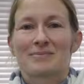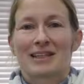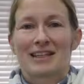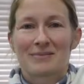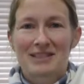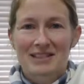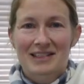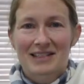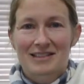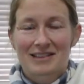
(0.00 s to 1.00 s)
My name
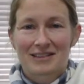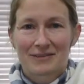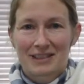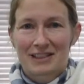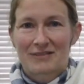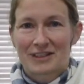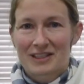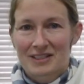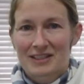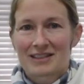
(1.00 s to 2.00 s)
is Kirsten
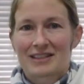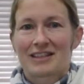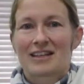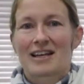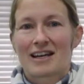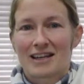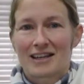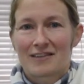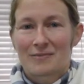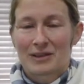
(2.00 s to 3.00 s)
Wittig-Ferguson, and
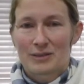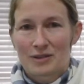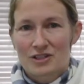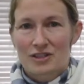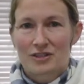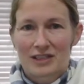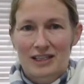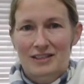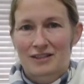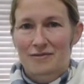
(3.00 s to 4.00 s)
I've been the project
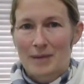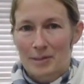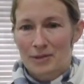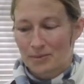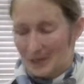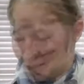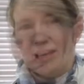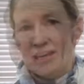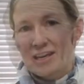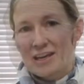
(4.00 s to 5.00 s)
coordinator of Map Your Meal.